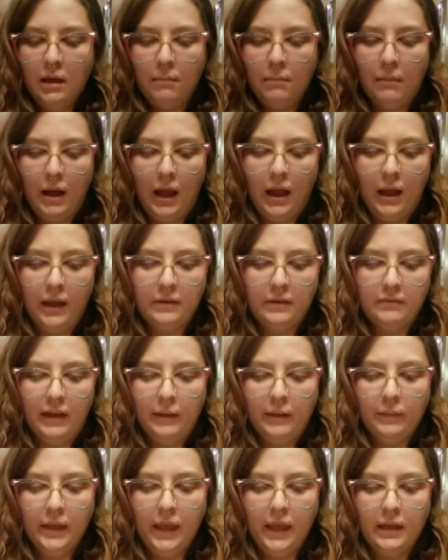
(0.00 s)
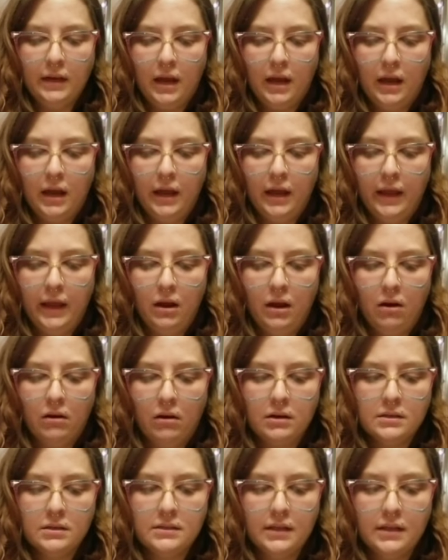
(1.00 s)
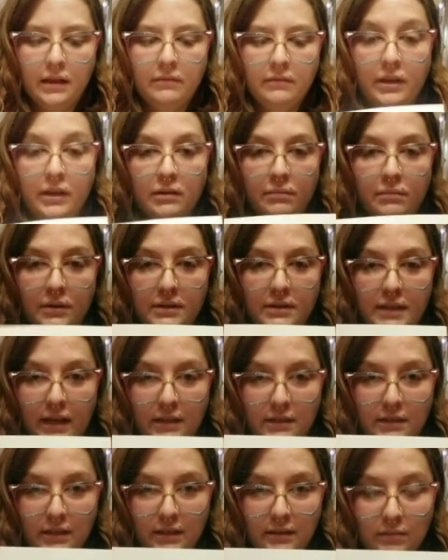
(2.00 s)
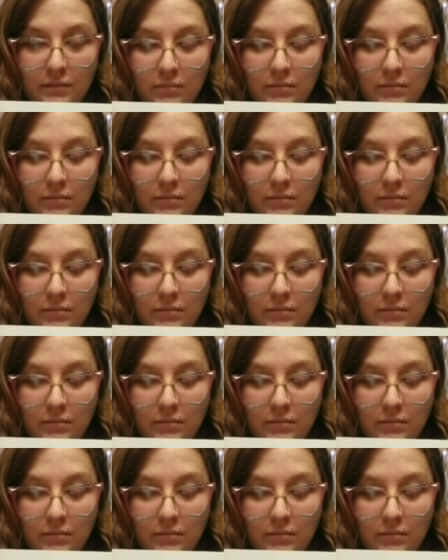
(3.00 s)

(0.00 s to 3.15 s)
my family and I are safe and protected.